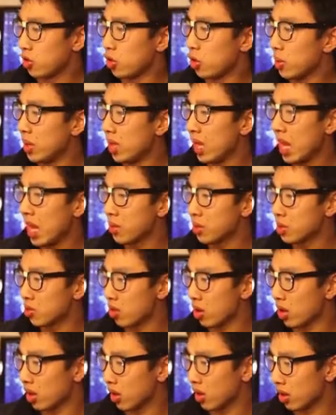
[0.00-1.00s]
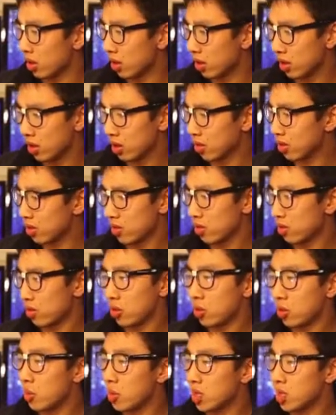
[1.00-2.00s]
too many apps running, there's
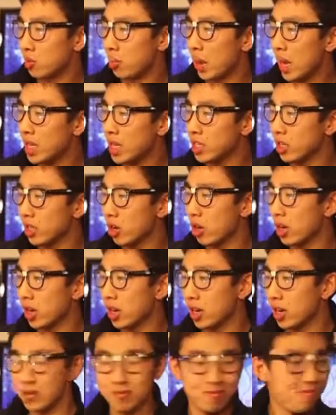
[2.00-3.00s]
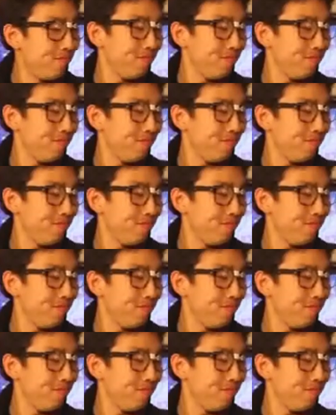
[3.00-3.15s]
too much paging going on.